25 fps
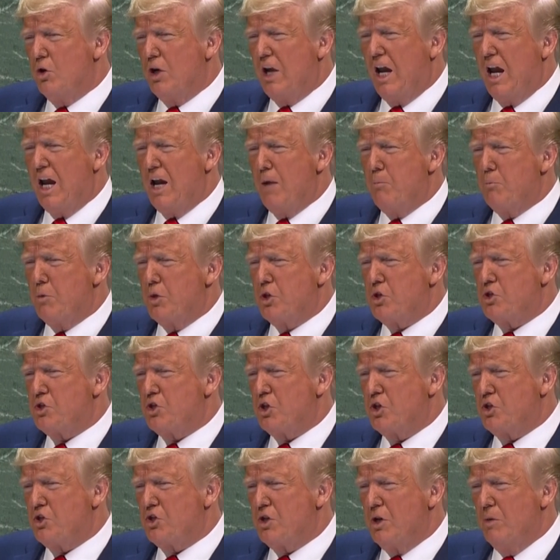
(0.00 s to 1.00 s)
game the
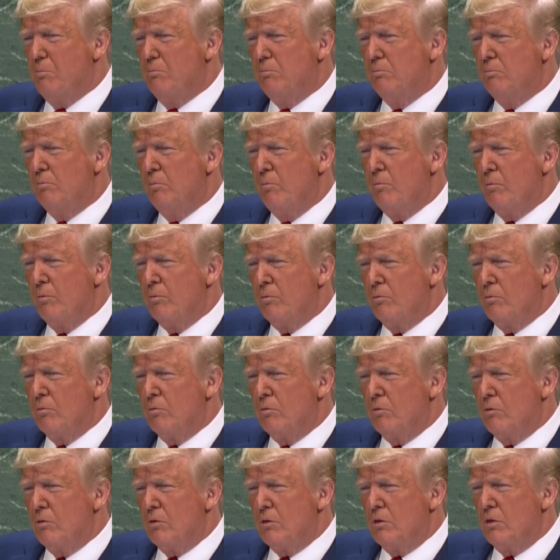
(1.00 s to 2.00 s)
system
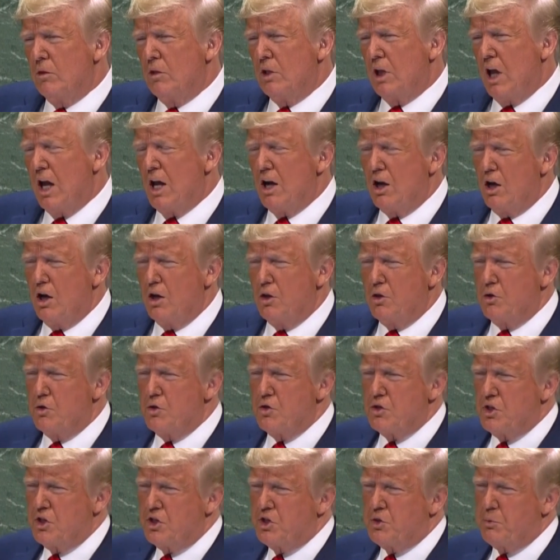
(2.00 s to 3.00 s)
at
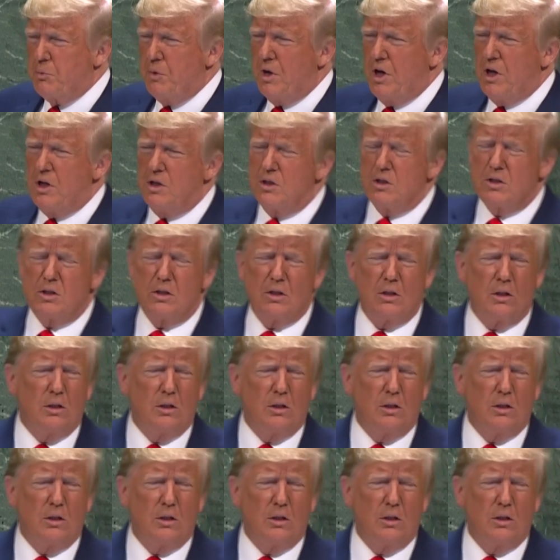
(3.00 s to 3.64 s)
others' expense.